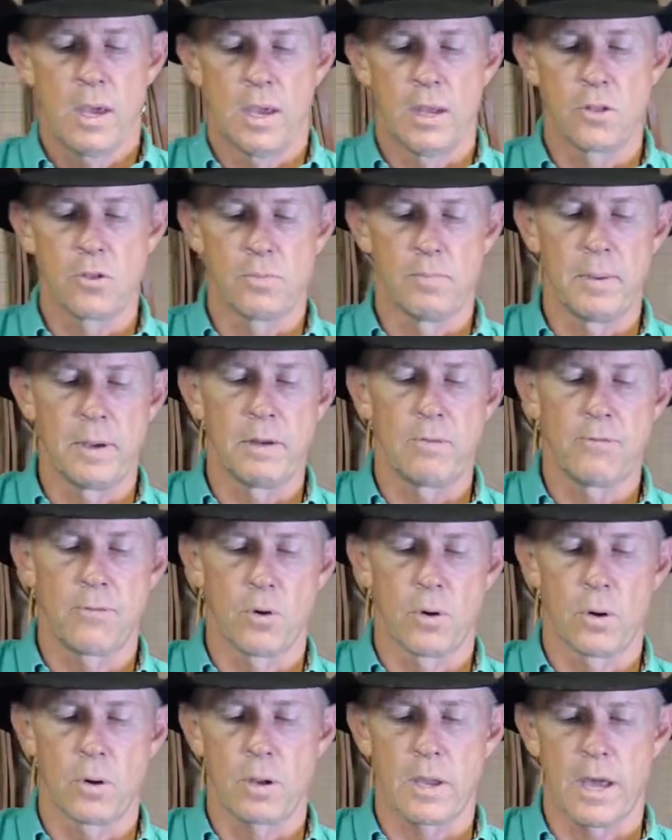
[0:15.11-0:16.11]
It's meant
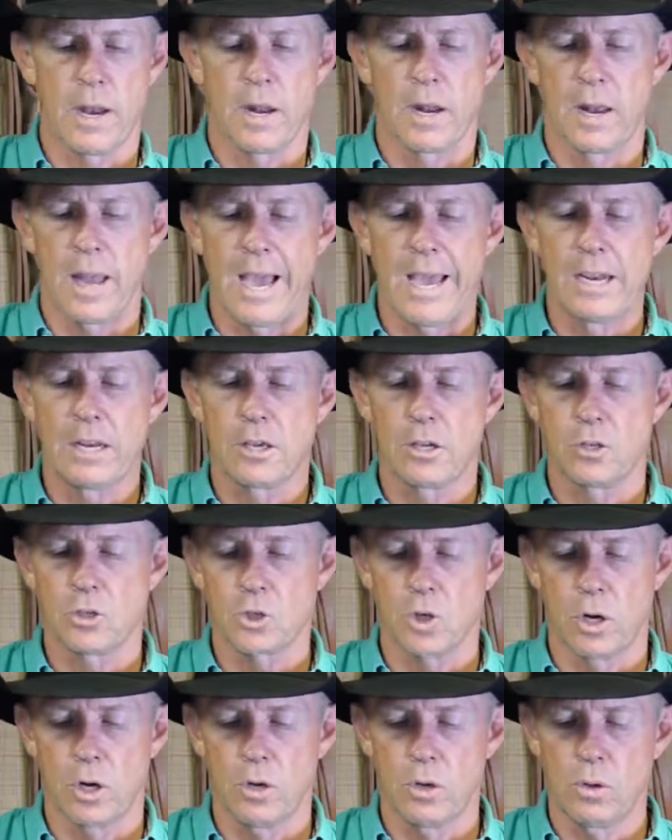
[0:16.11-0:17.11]
for kind of light
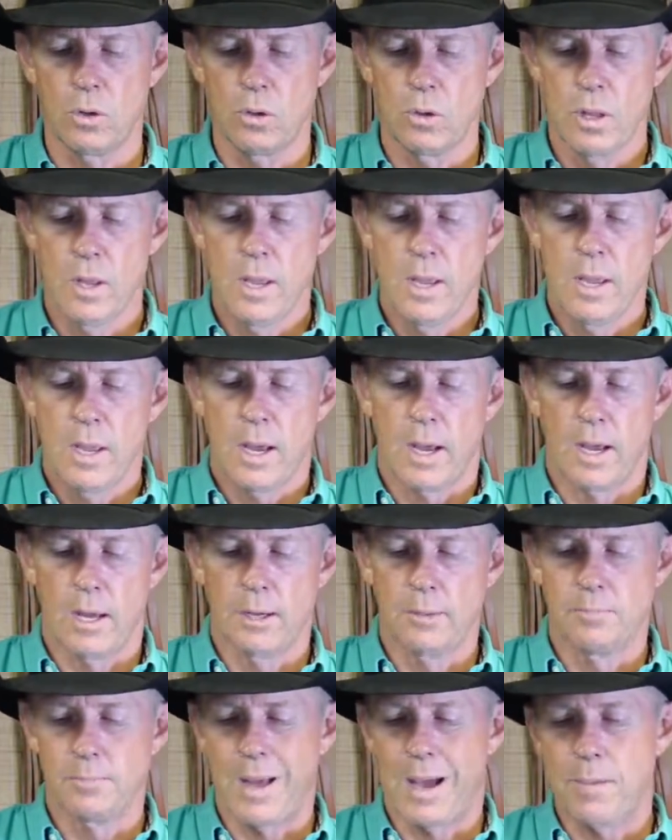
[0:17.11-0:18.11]
control.
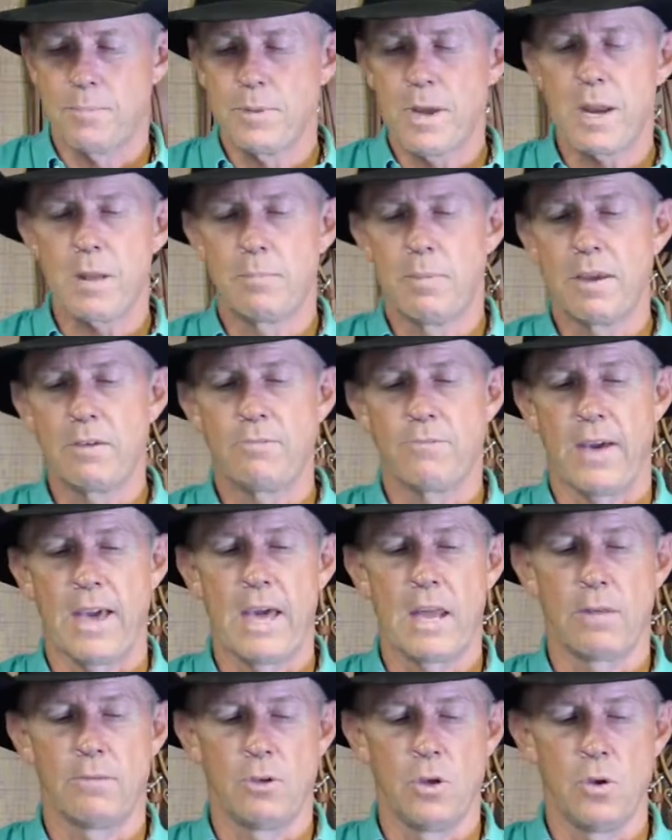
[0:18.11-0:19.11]
Um, I'm not a big
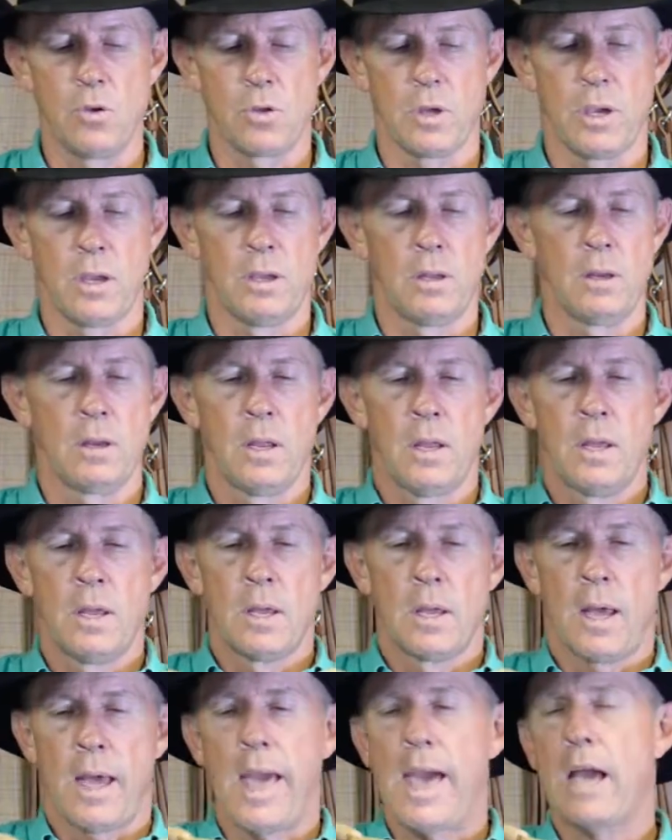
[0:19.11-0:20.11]
fan of using
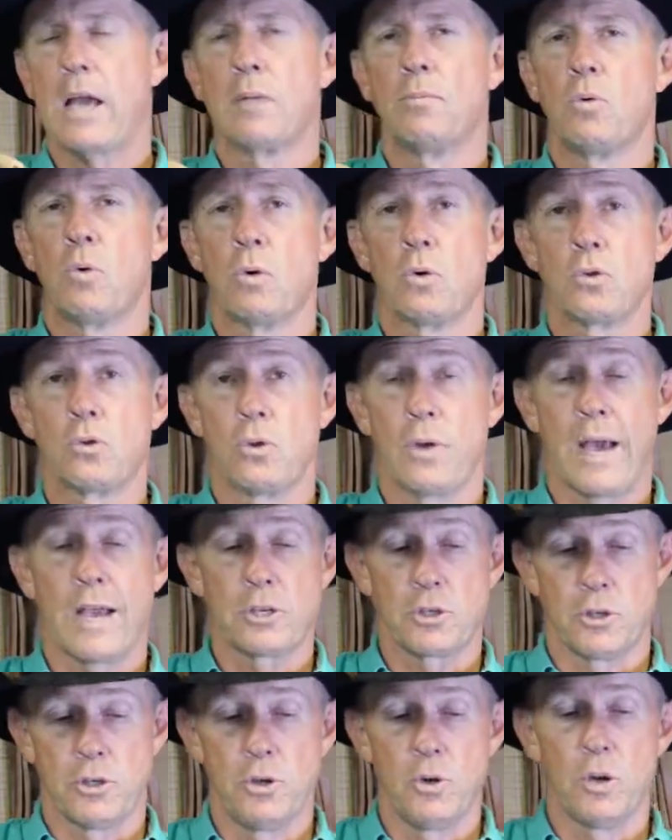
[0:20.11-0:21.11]
hackamores to
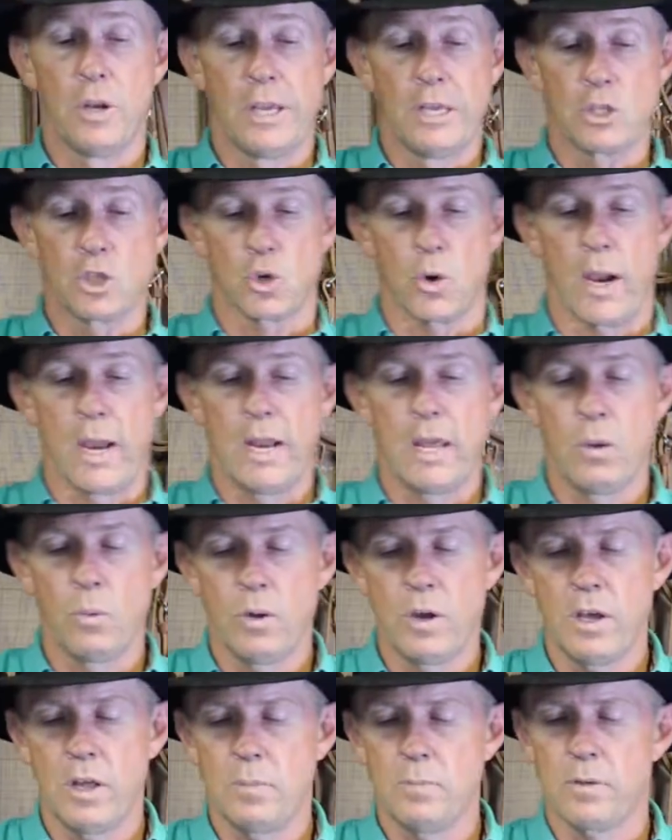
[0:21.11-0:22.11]
actually do any training
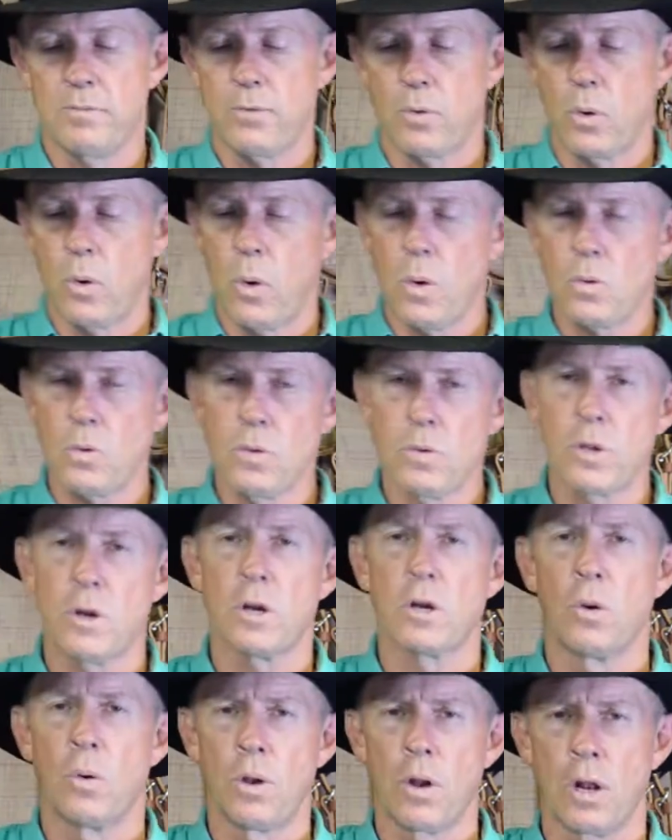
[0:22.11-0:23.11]
with, but for horses
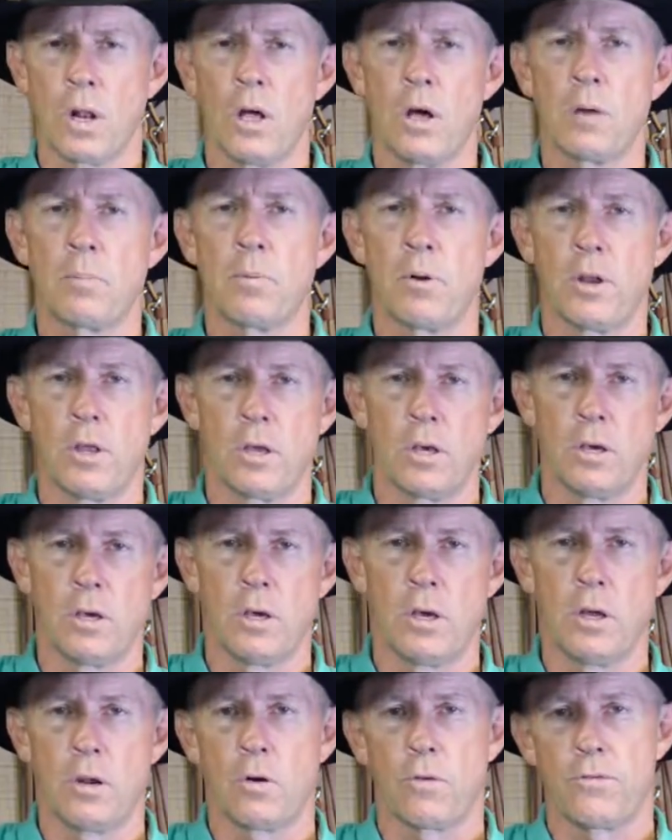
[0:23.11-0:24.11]
that are going along pretty
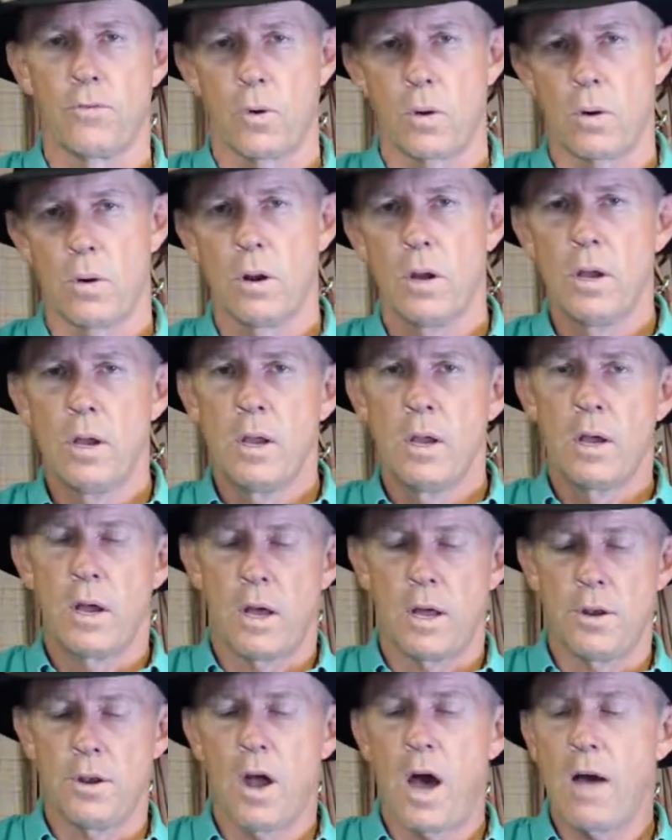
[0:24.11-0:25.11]
good or for
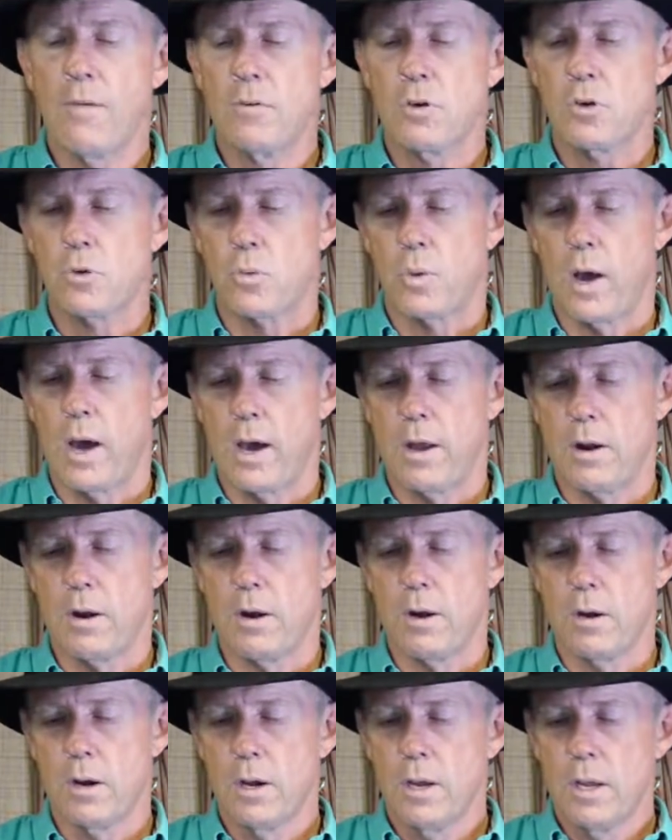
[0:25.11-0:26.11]
a novice
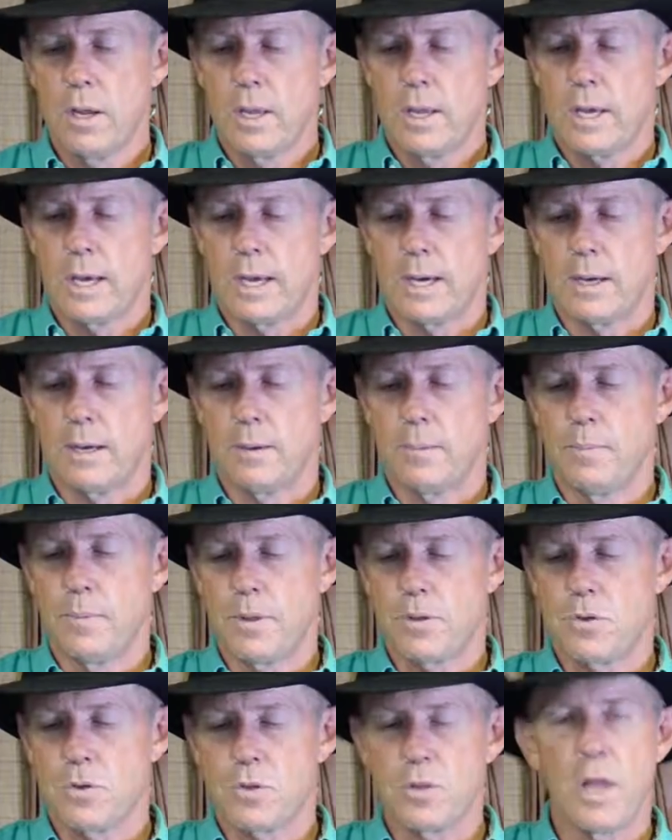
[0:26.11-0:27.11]
rider, um,
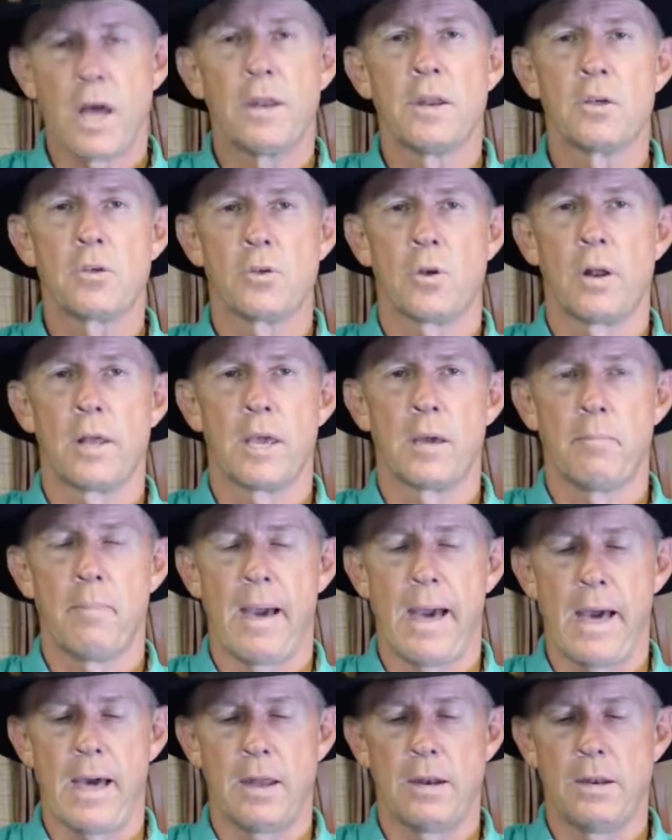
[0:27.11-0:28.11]
this is not necessarily a
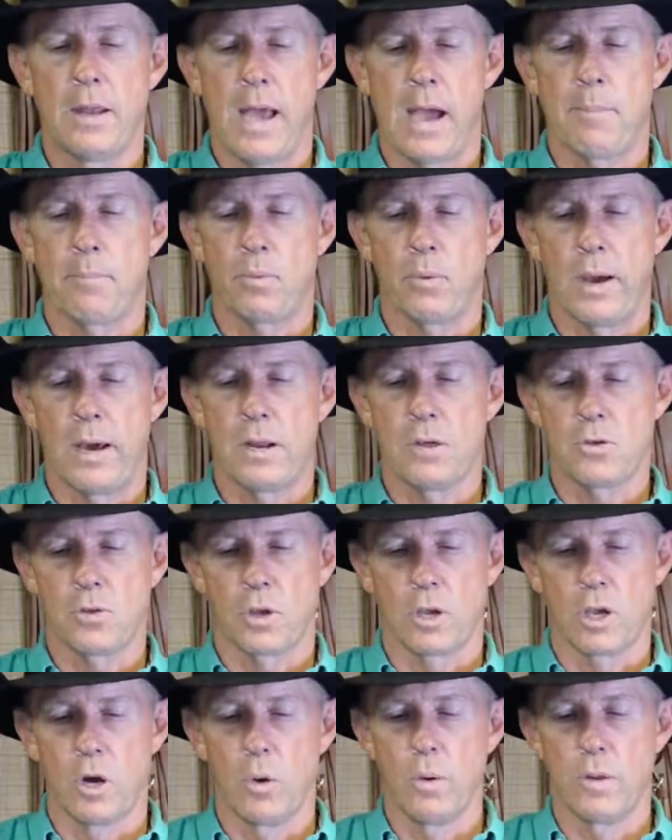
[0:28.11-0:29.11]
bad apparatus
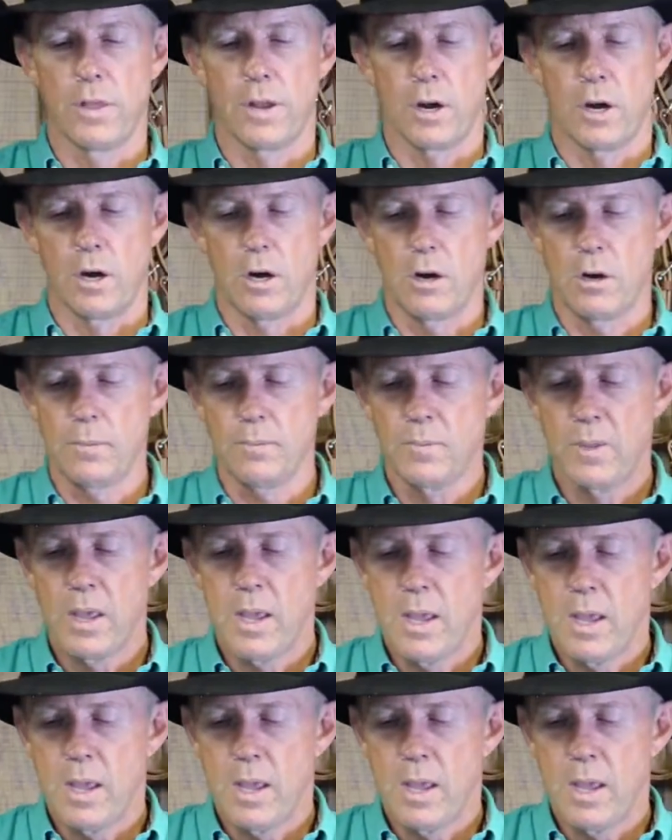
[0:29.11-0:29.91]
to go with at all.